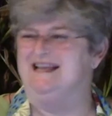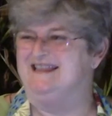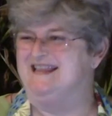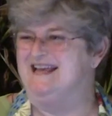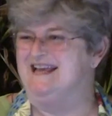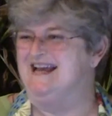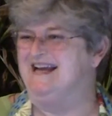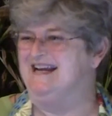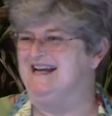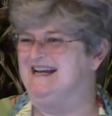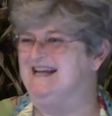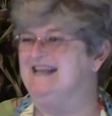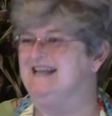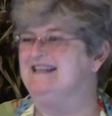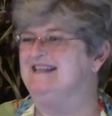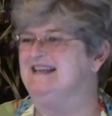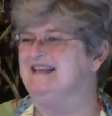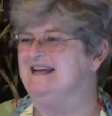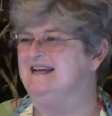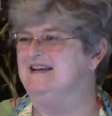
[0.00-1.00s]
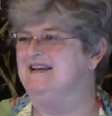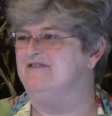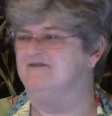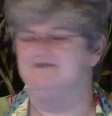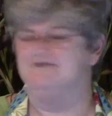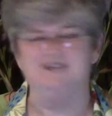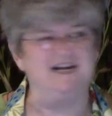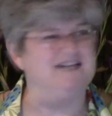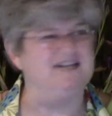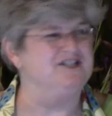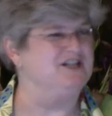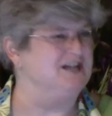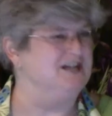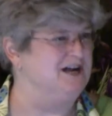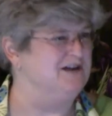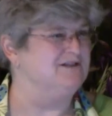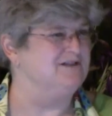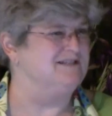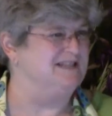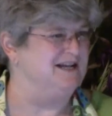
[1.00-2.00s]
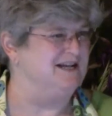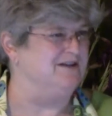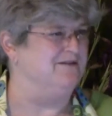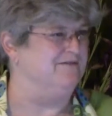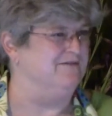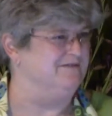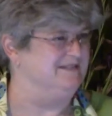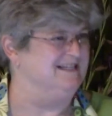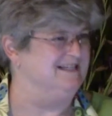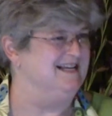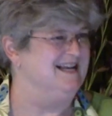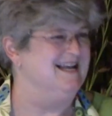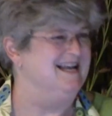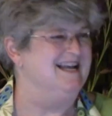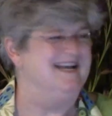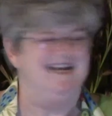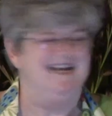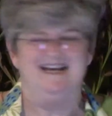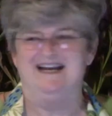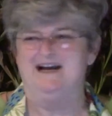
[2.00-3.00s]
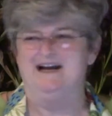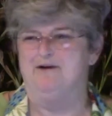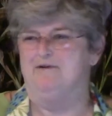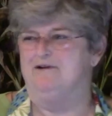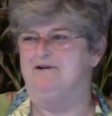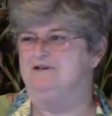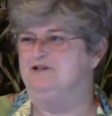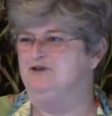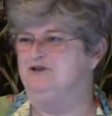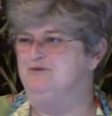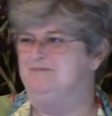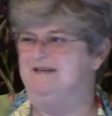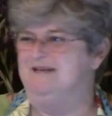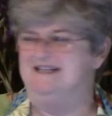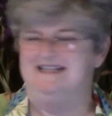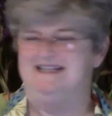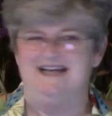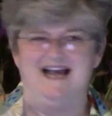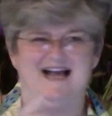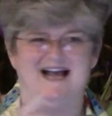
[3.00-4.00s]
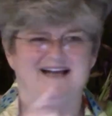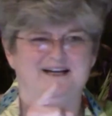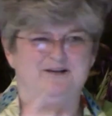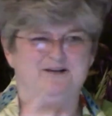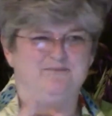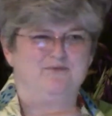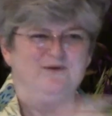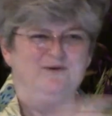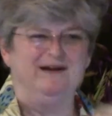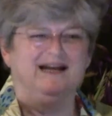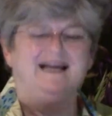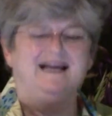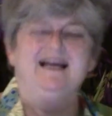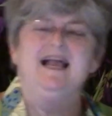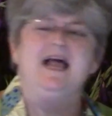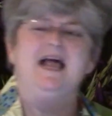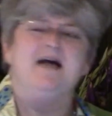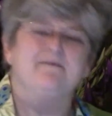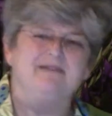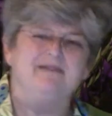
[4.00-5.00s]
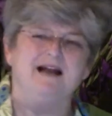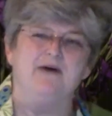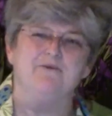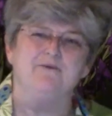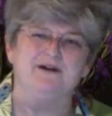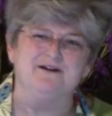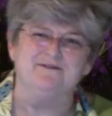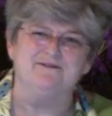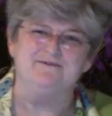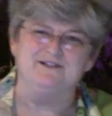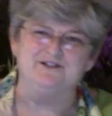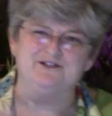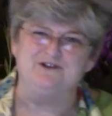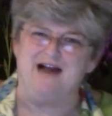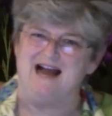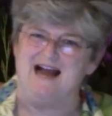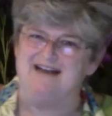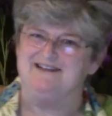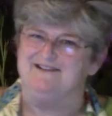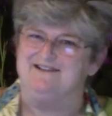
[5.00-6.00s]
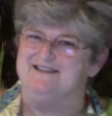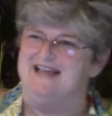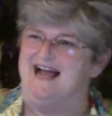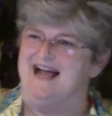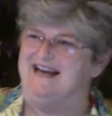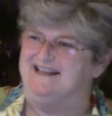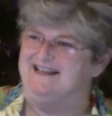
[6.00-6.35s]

think of changing ourselves. We're too busy out here pointing. But I will retract on that a